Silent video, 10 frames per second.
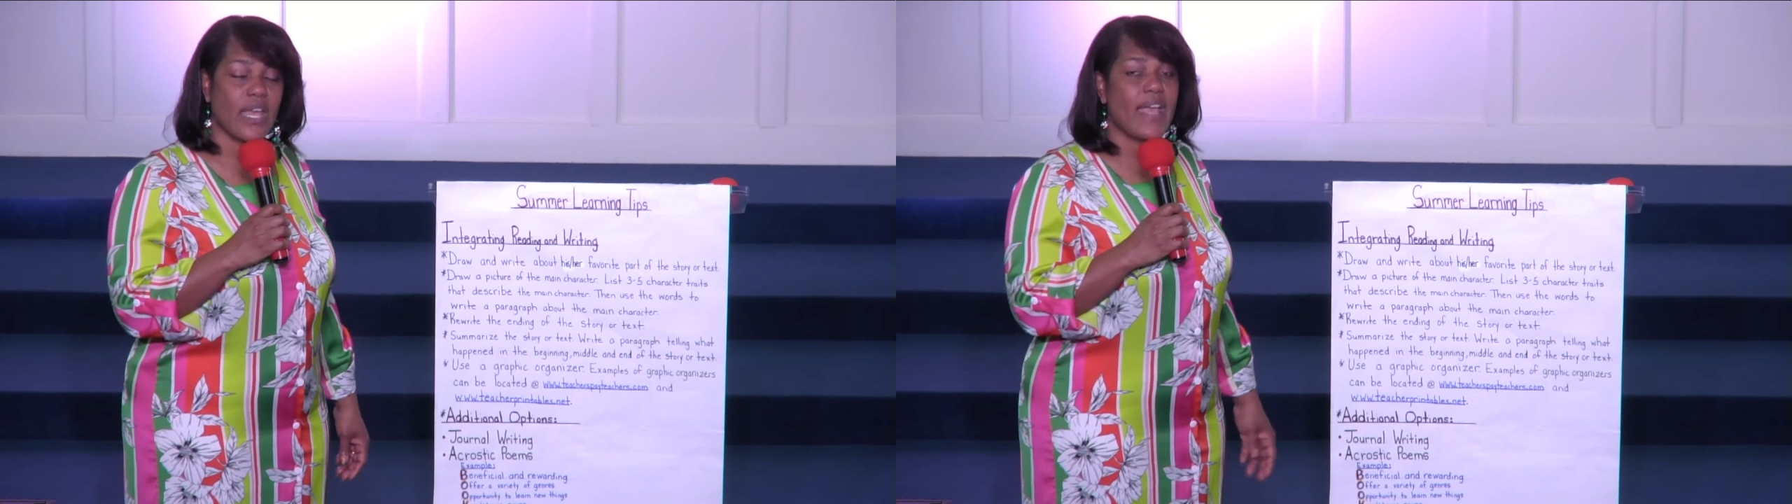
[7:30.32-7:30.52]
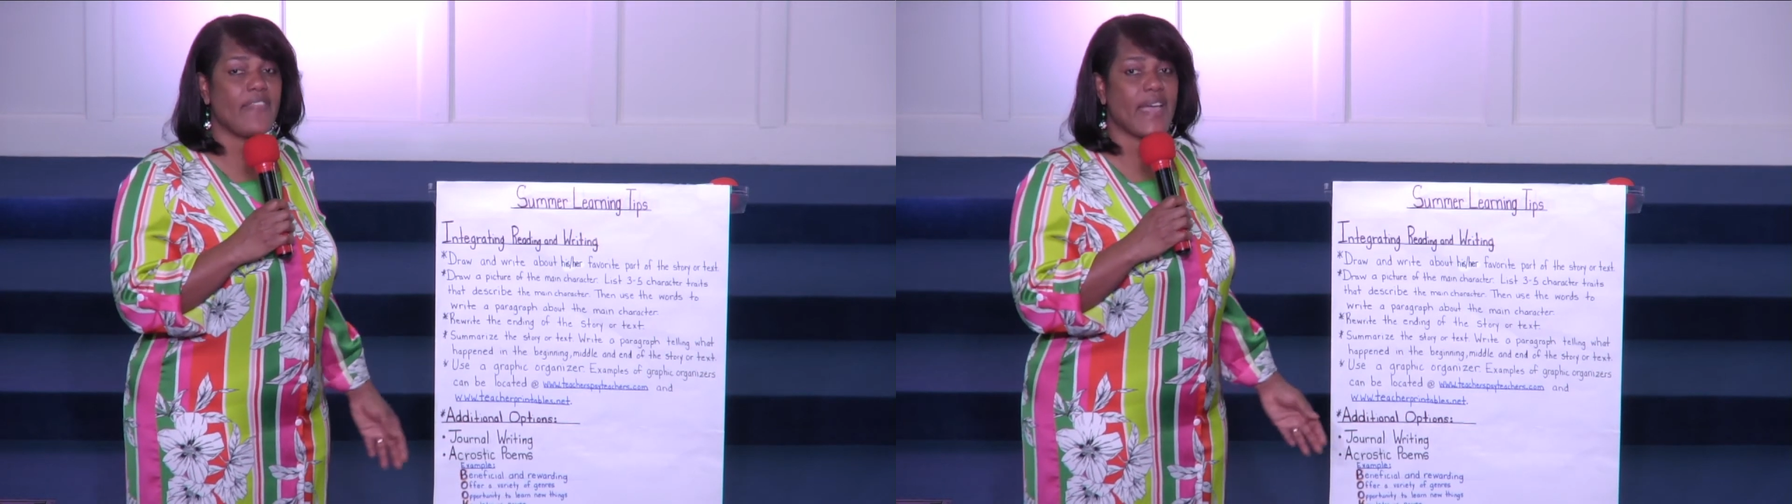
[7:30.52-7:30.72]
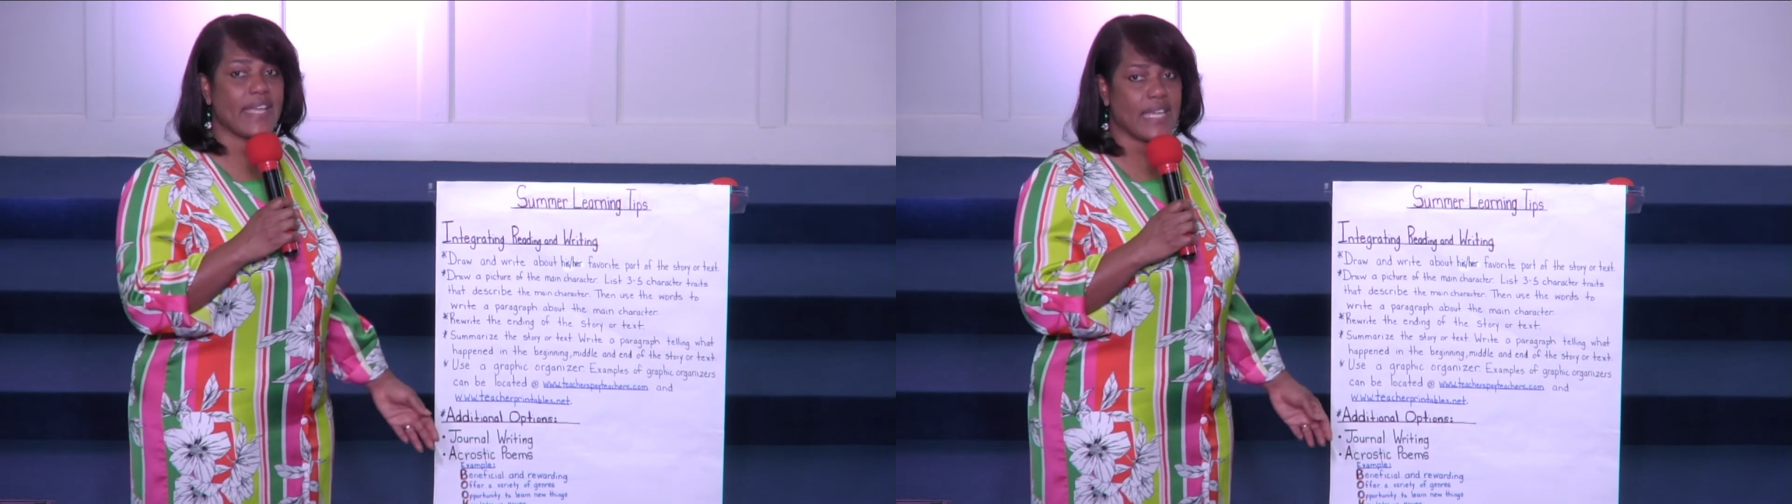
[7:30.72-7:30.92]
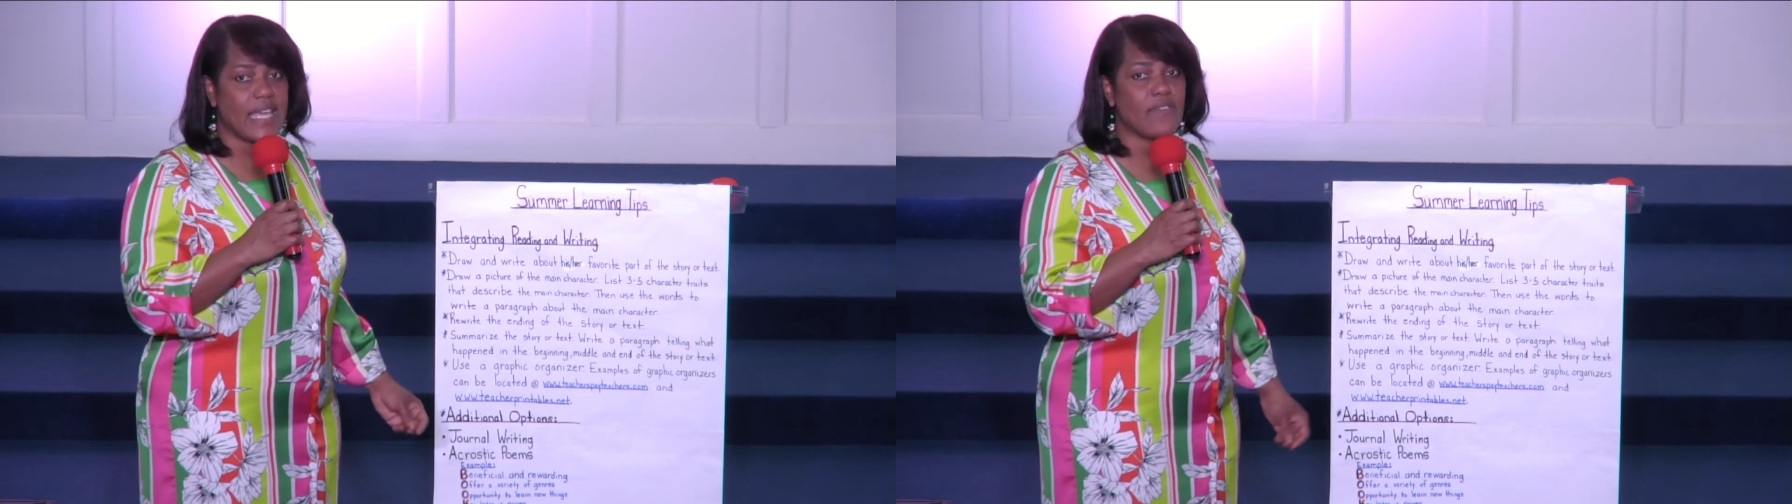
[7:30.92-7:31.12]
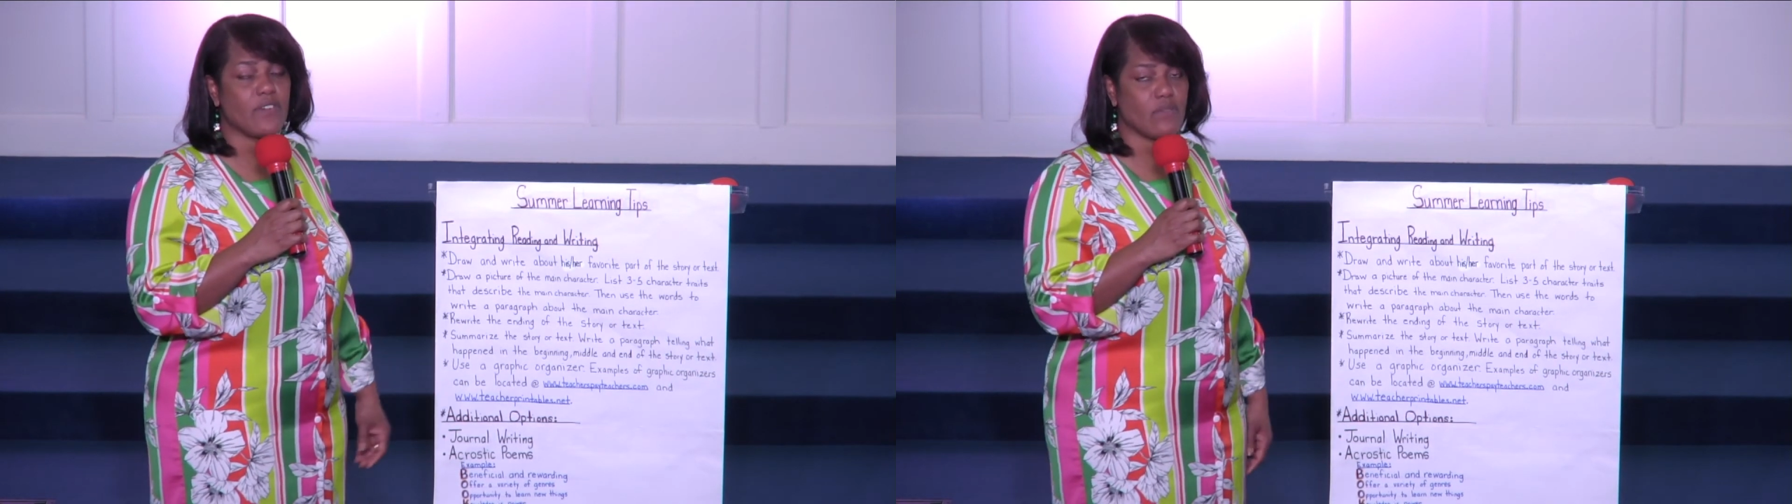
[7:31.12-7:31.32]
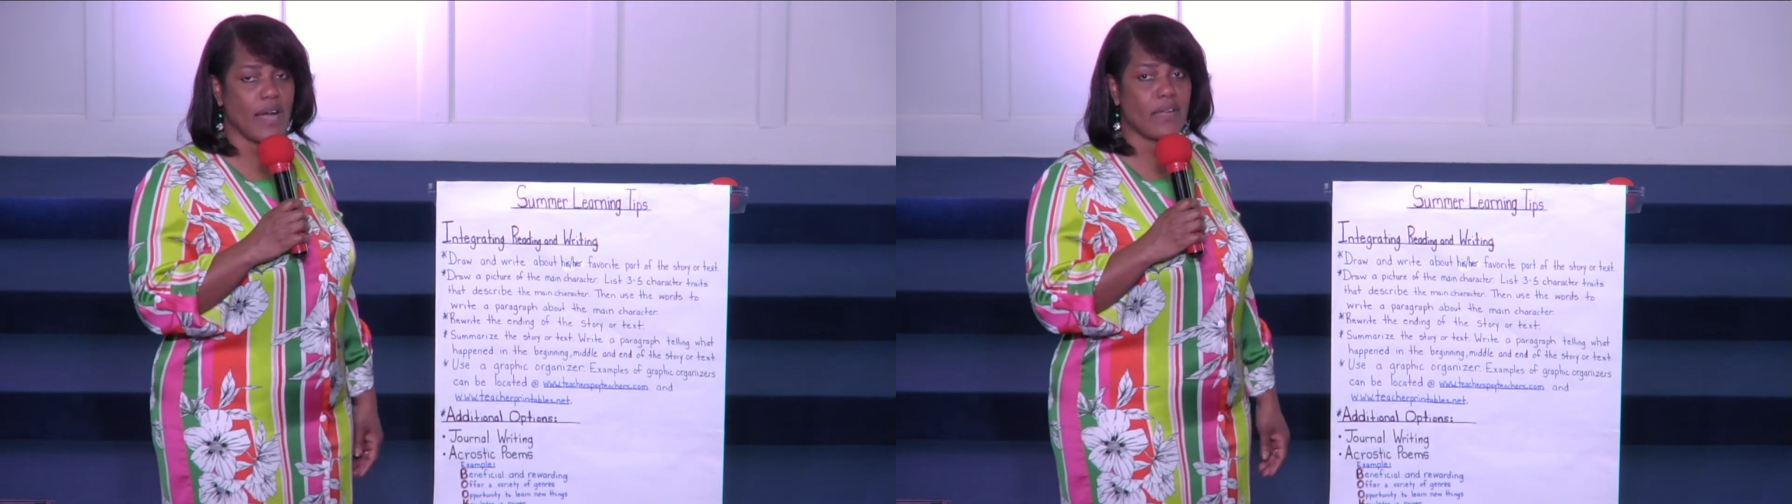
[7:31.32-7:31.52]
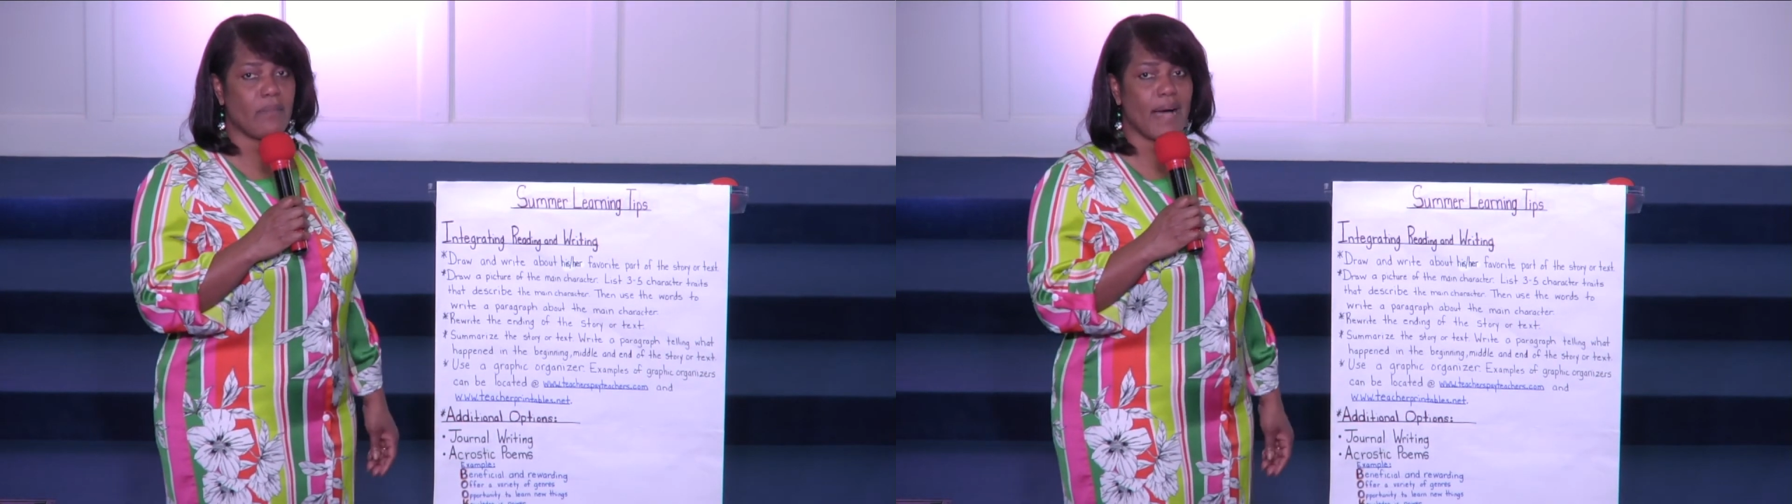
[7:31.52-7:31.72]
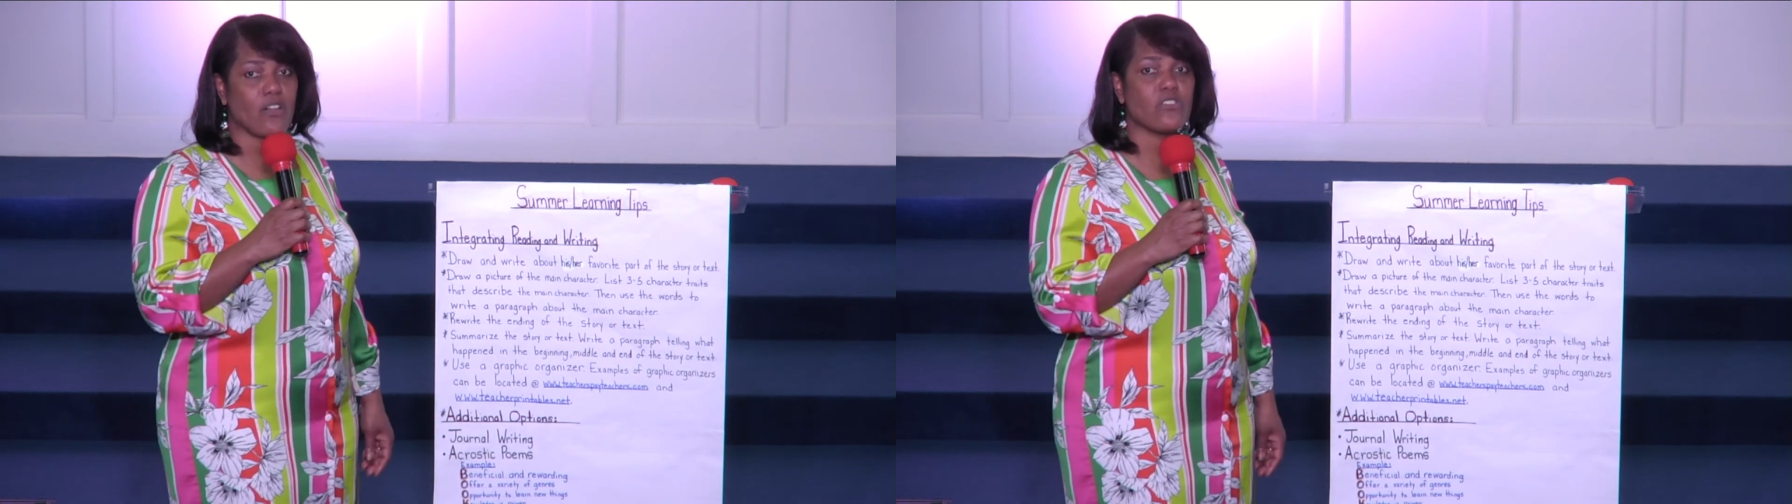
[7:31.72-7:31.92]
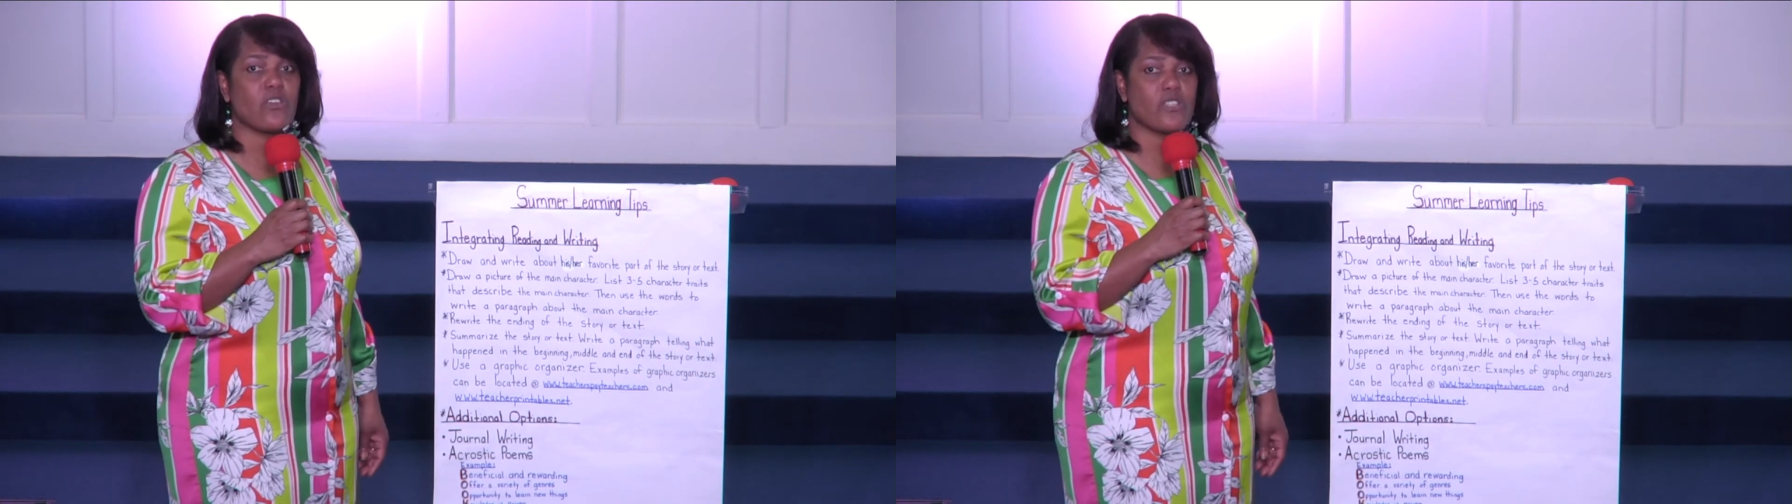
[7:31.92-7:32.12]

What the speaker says: They can even write about